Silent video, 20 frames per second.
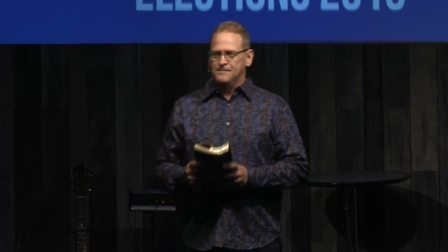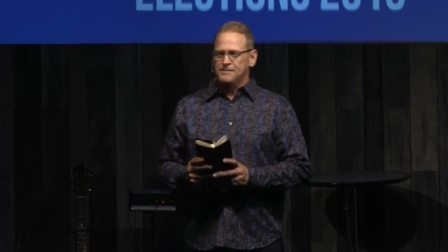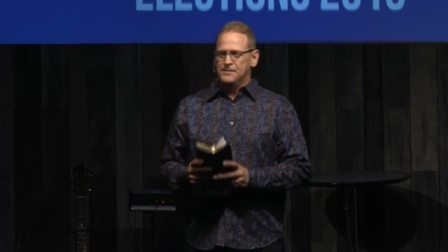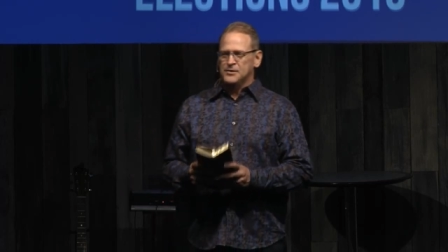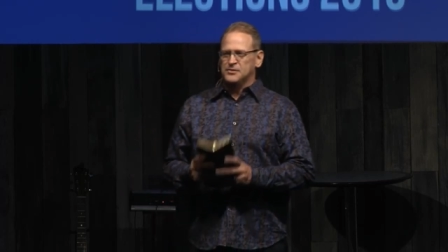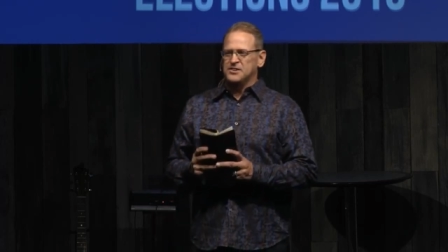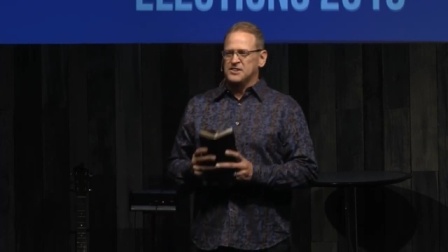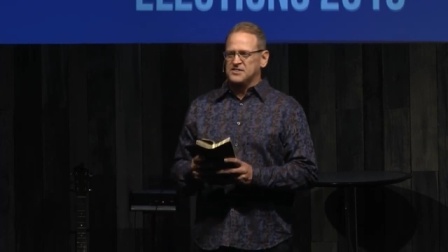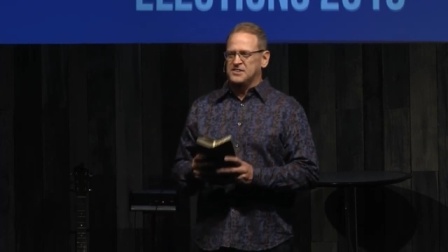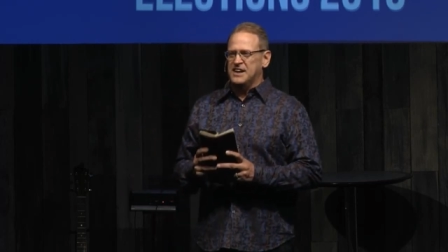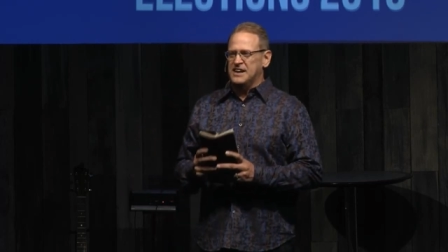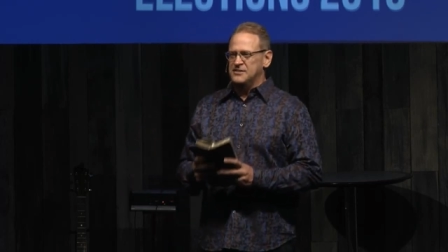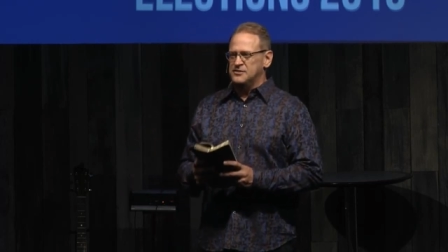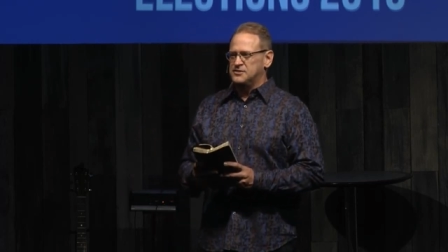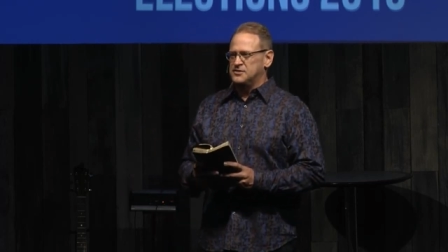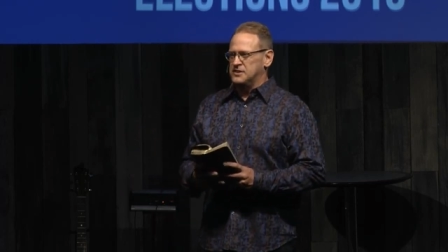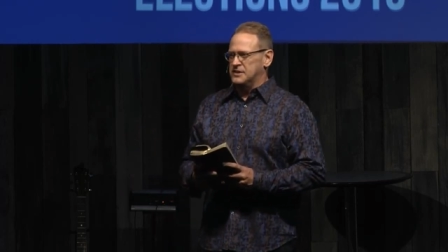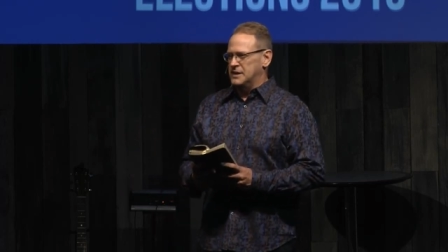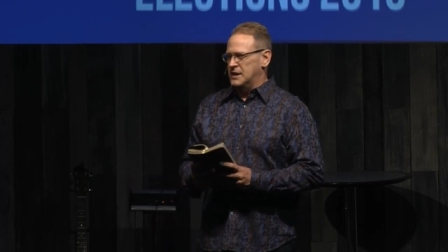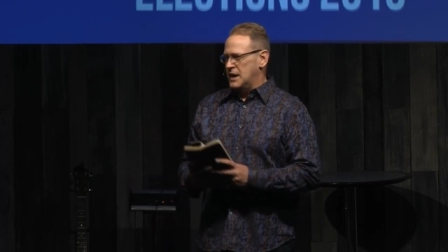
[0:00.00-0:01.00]
There's a
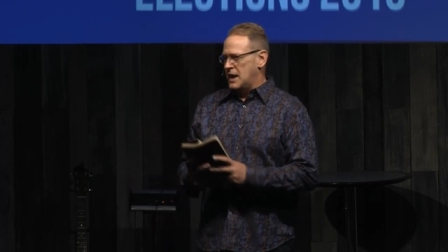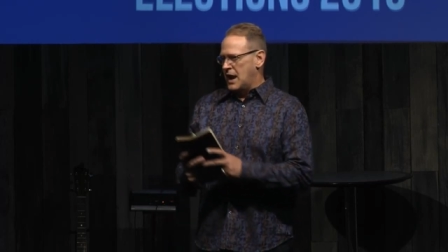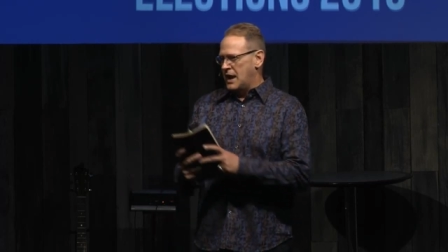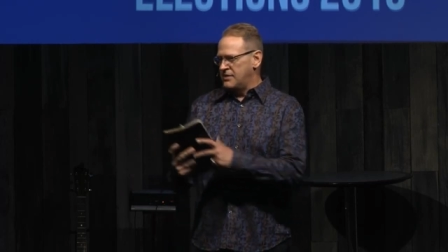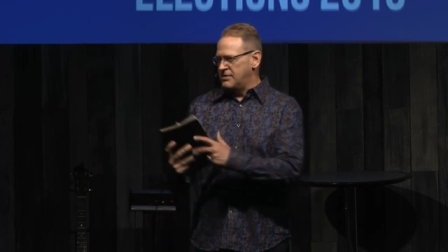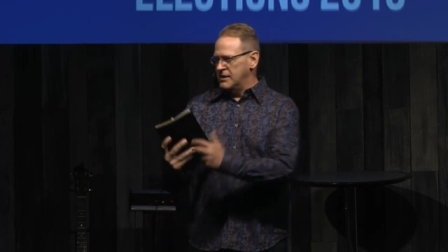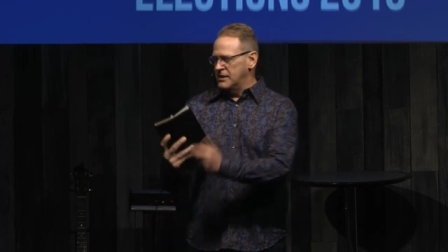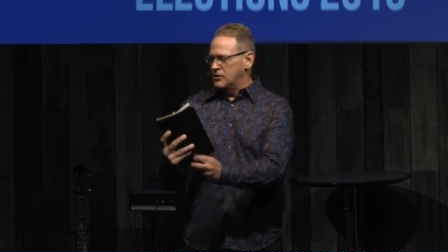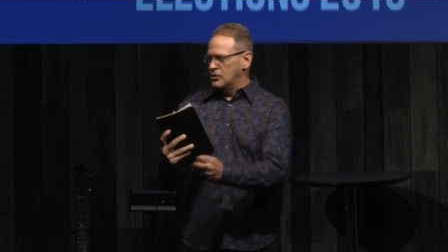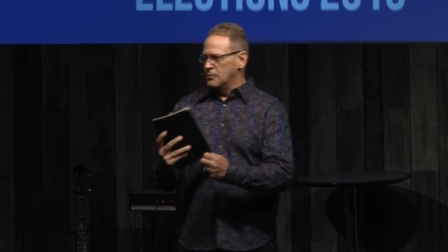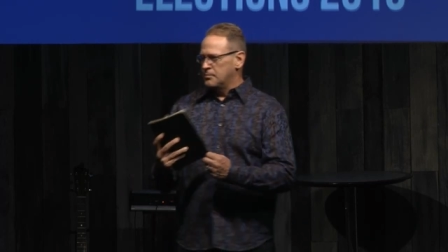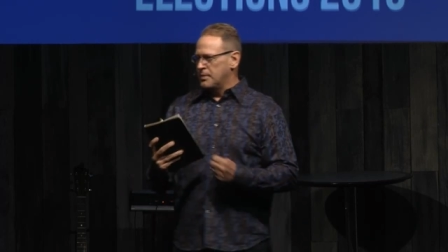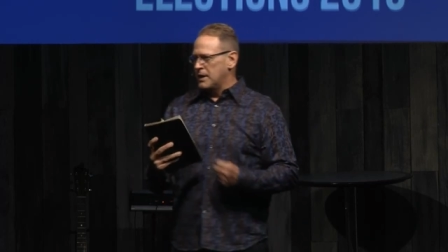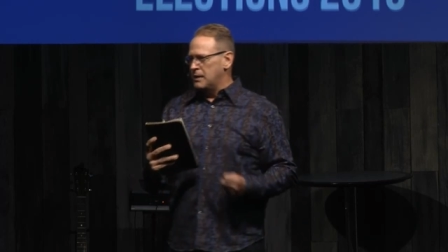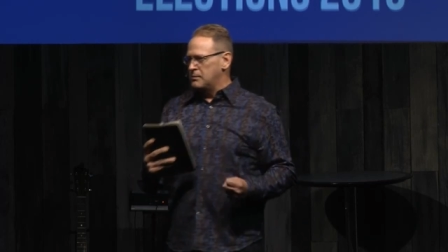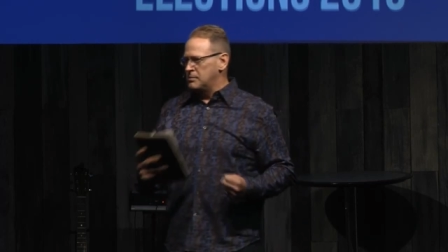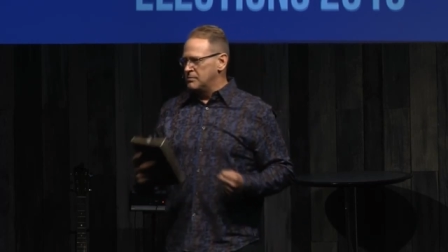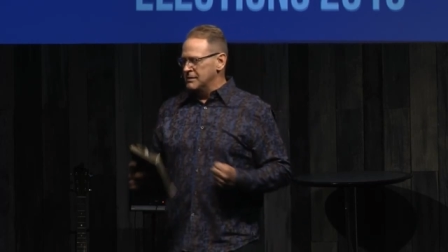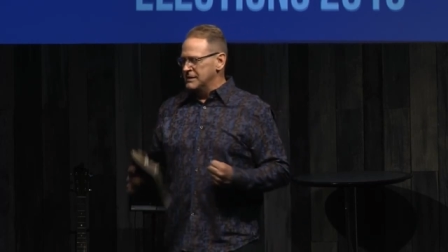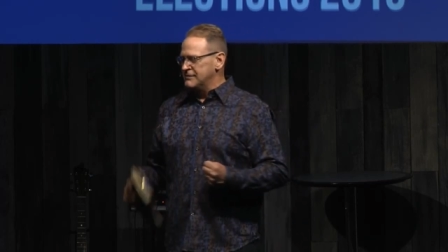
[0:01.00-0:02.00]
tension, and I think you're
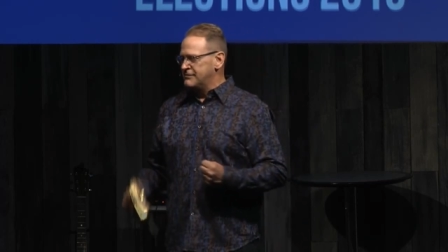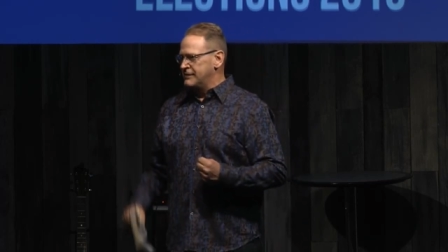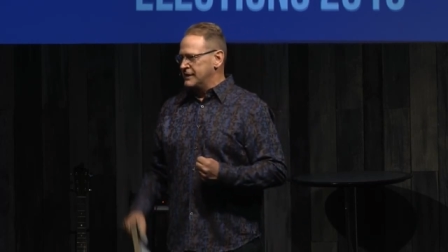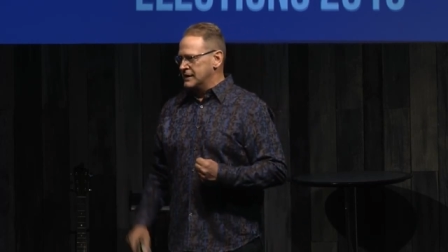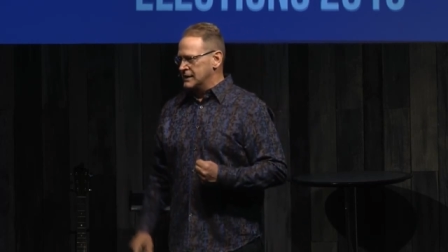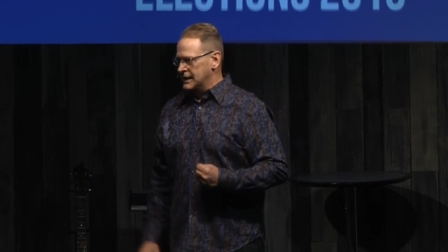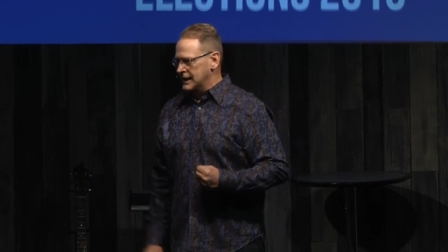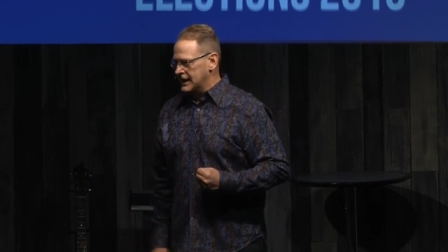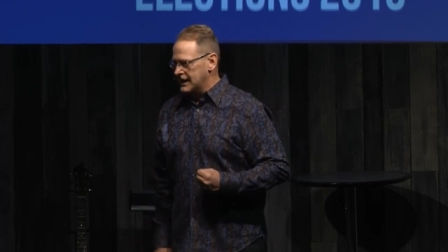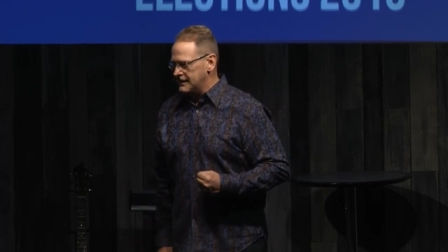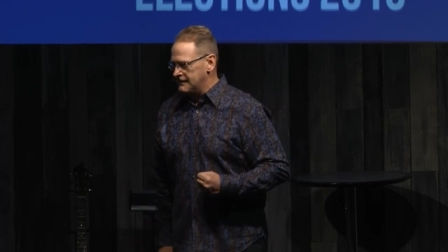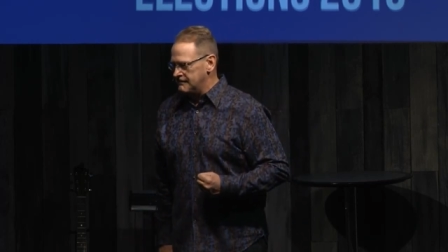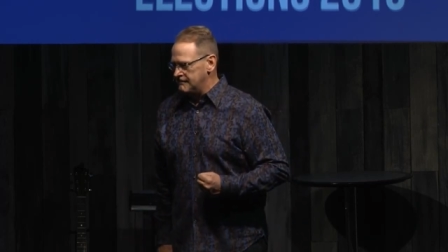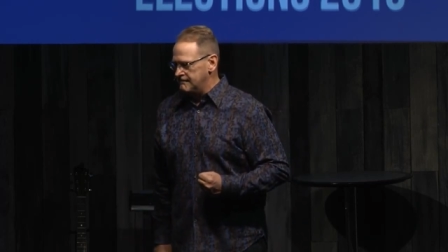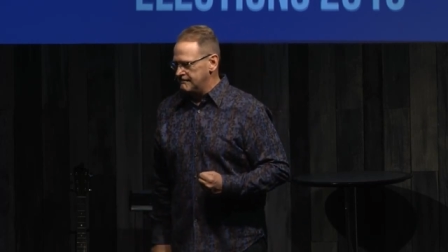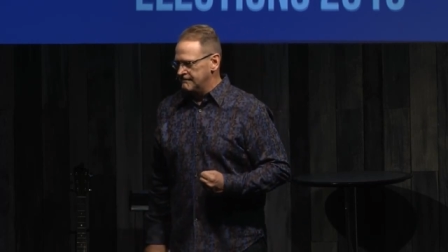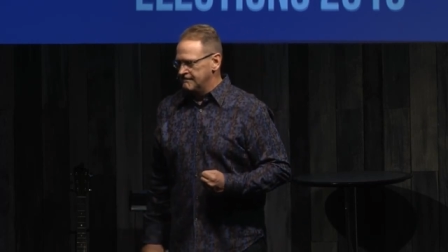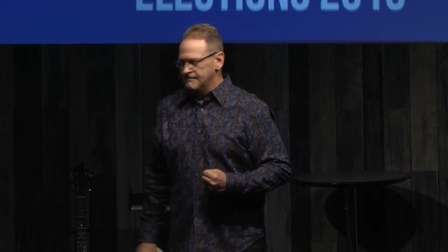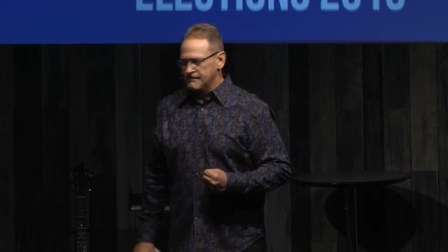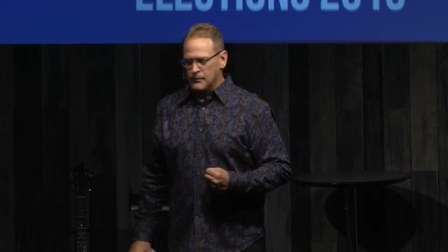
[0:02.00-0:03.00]
probably feeling it
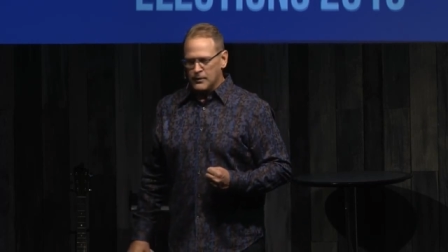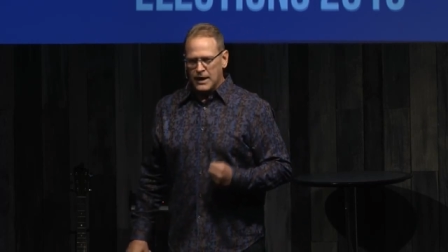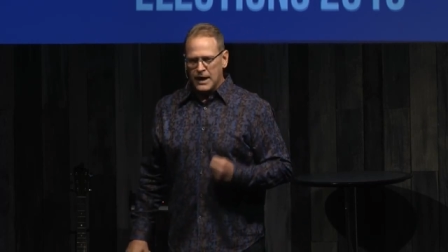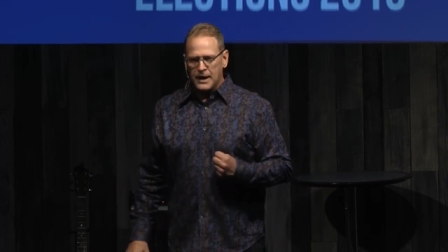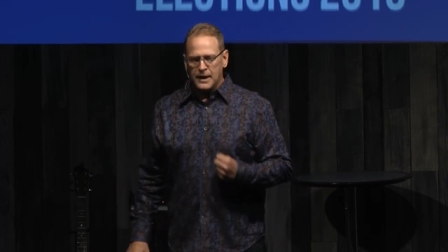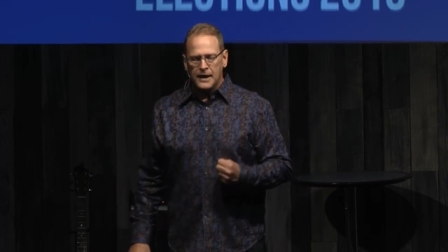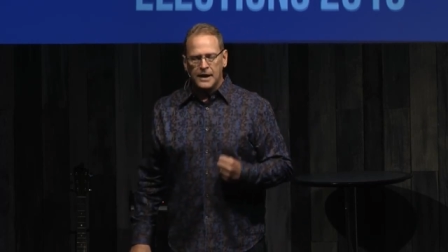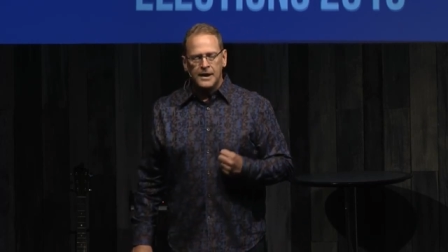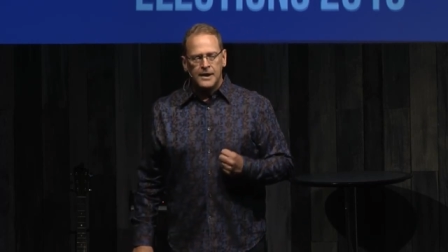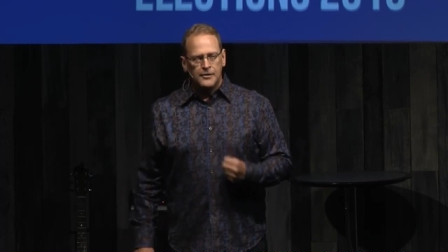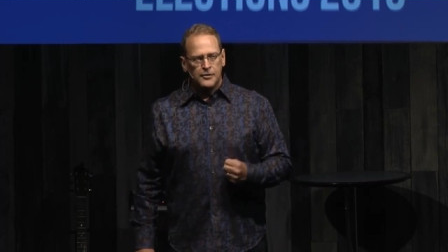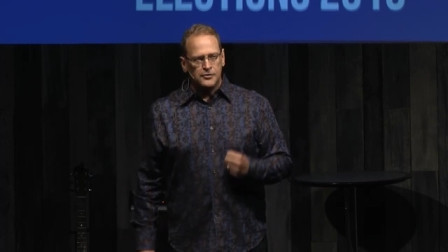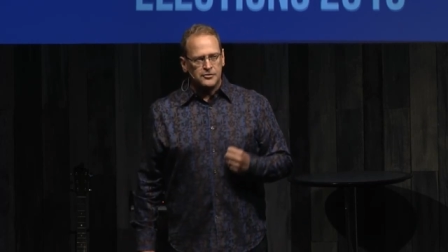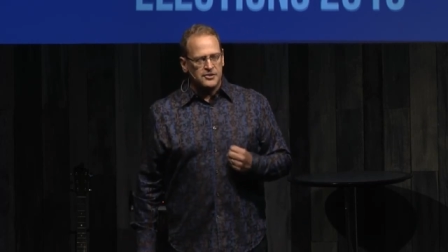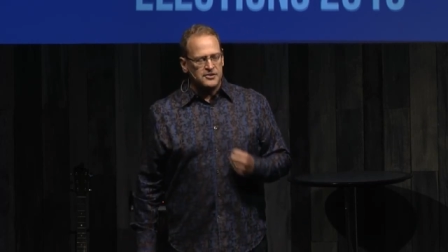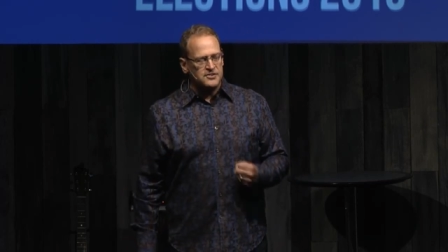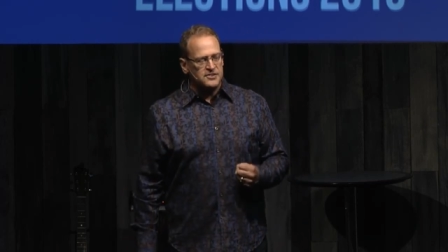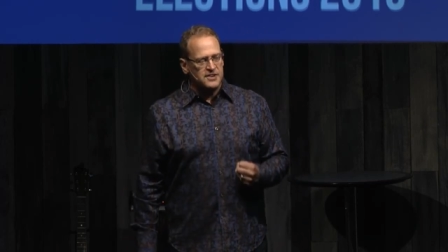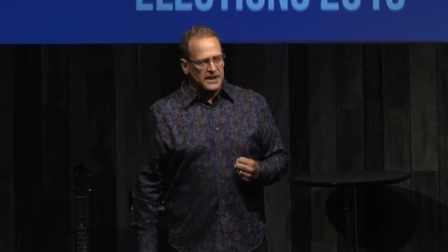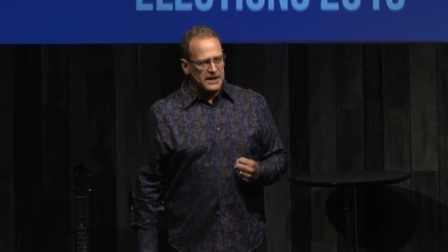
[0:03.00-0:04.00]
right? There's
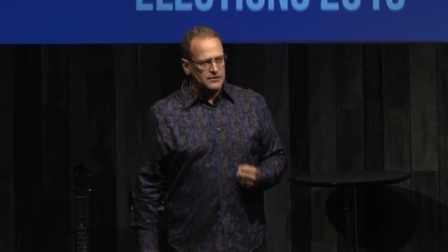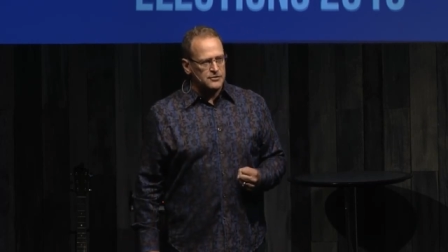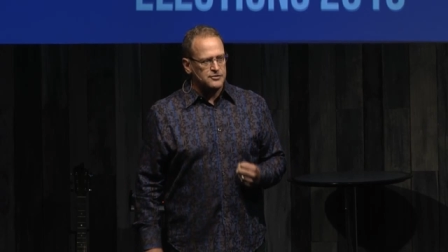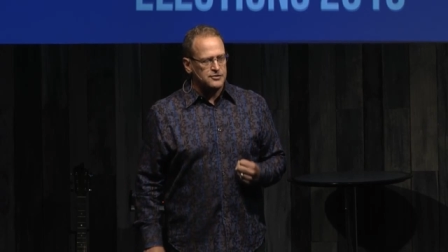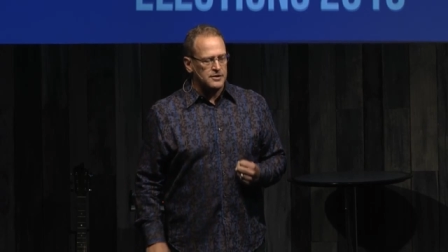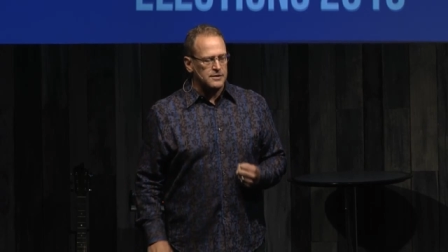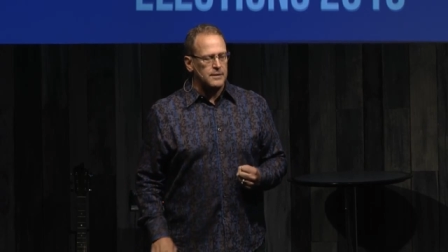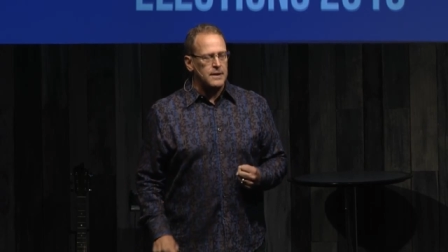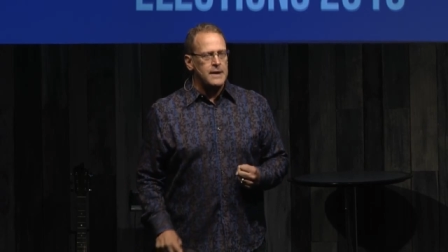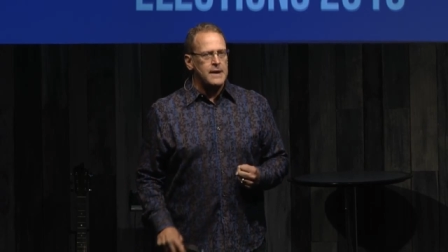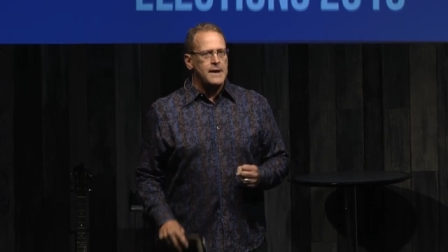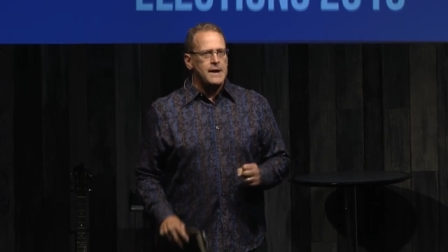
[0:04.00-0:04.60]
a tension.